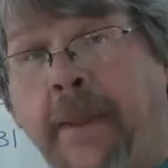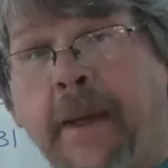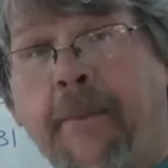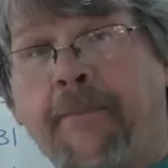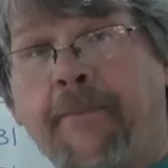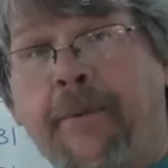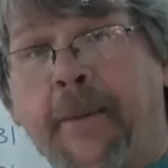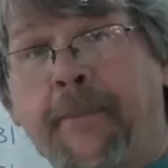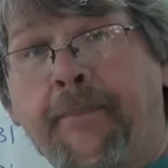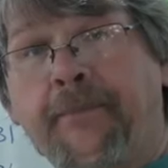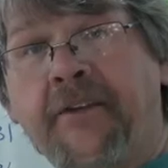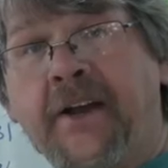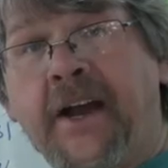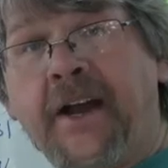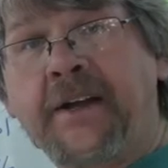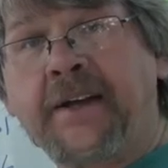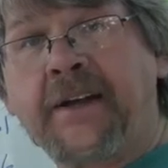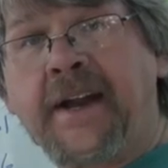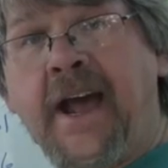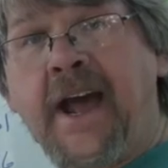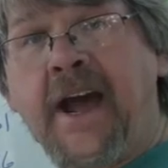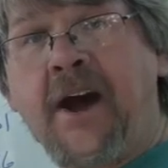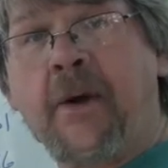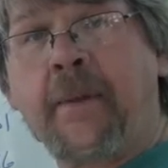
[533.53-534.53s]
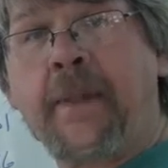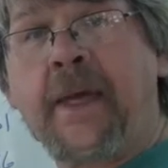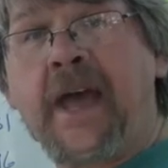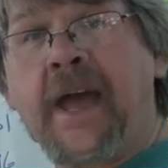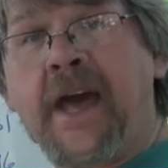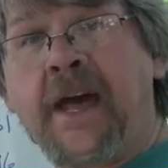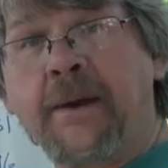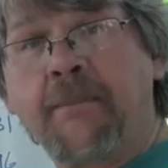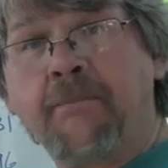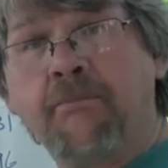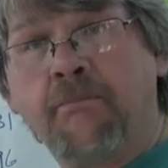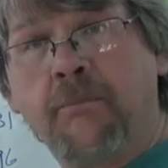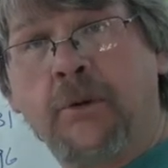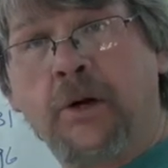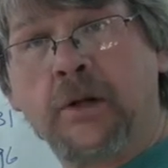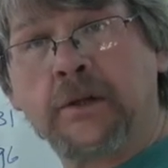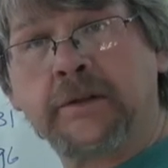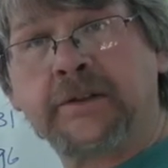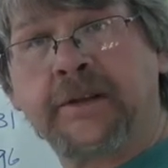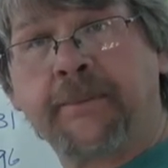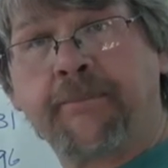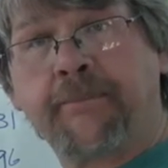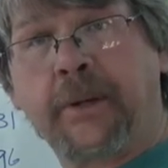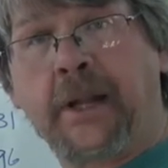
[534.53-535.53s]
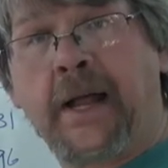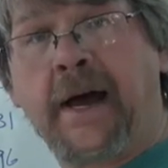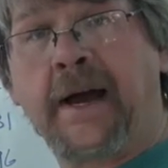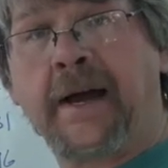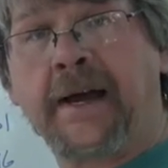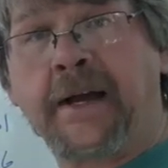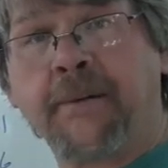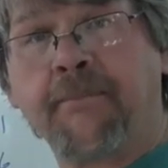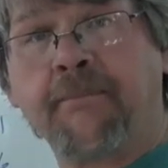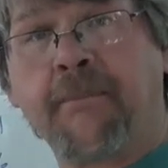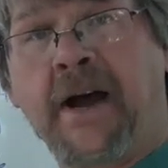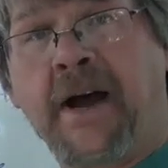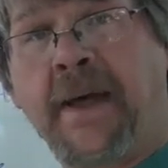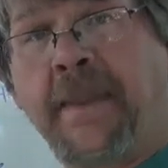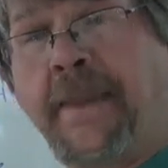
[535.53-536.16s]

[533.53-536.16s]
up upside down, and multiply it by